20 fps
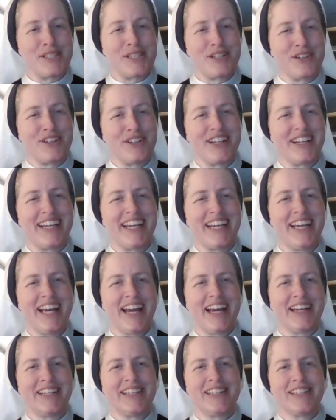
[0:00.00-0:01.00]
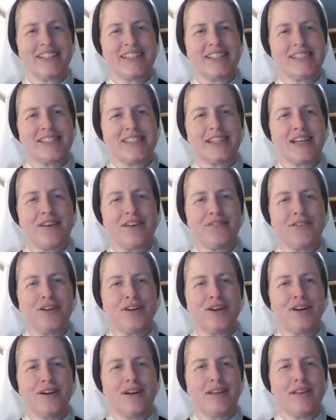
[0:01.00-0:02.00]
maternity and
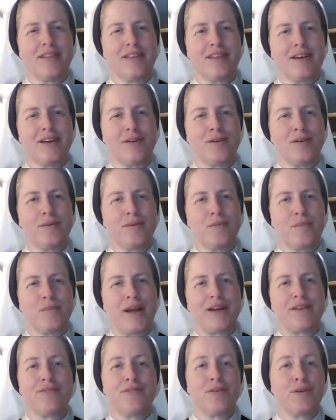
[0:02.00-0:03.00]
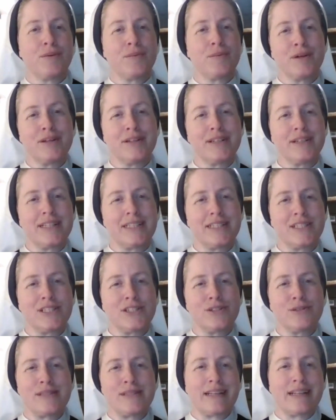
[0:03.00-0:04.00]
discover the way forward into
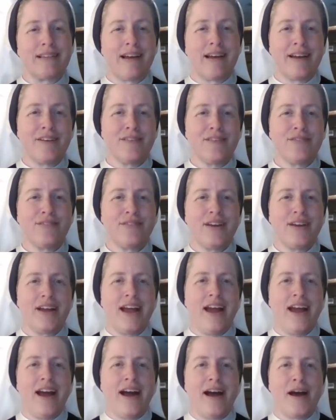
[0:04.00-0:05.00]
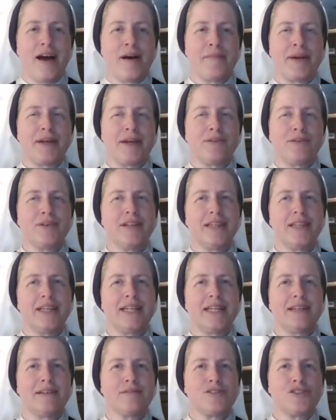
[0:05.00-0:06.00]
choosing life. And
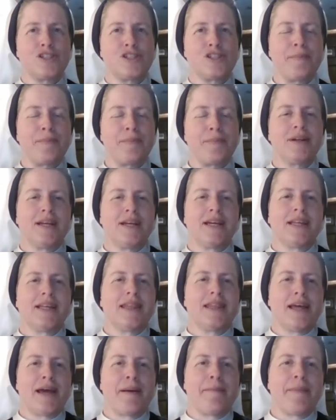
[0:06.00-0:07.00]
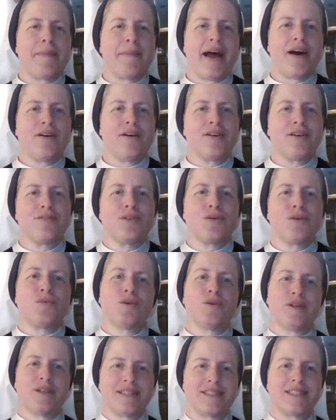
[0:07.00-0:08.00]
really shepherding them out of the
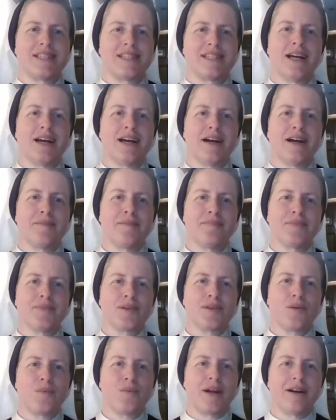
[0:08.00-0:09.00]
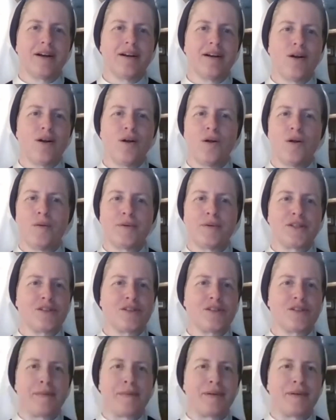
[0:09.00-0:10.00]
woods where a whole bunch
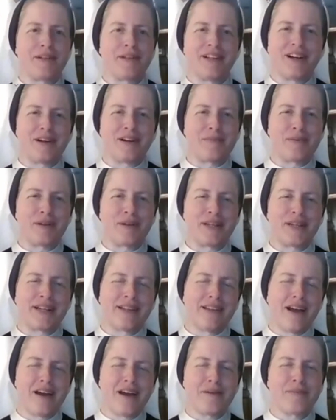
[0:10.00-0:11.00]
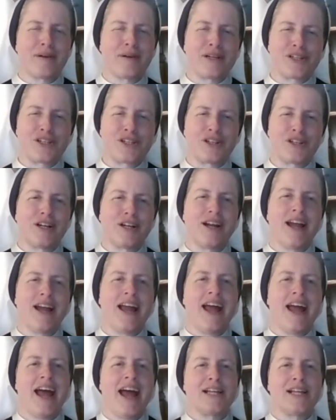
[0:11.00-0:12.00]
of people are putting a lot of pressure.
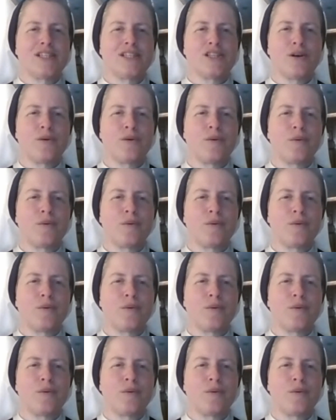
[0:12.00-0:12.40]
And